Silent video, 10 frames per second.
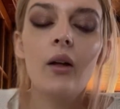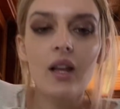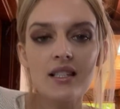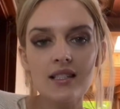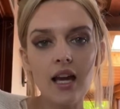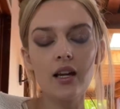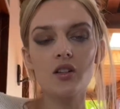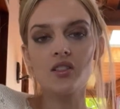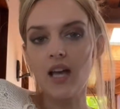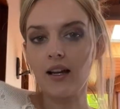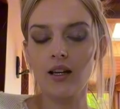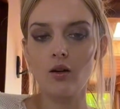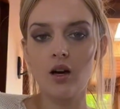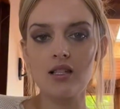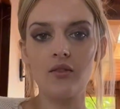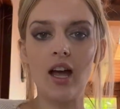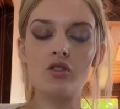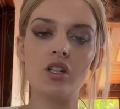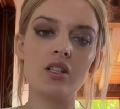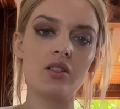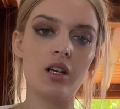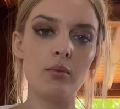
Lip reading: let's say your second cause of action is going to